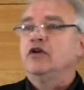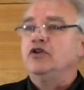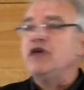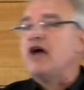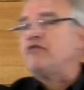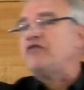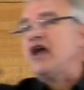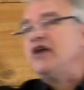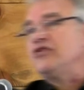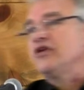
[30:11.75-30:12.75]
you have
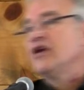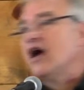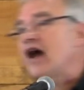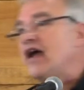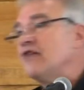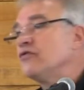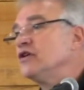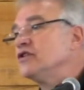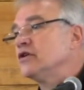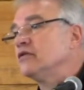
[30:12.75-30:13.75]
faith, I have
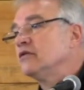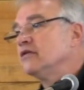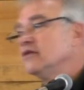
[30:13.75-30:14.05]
reason.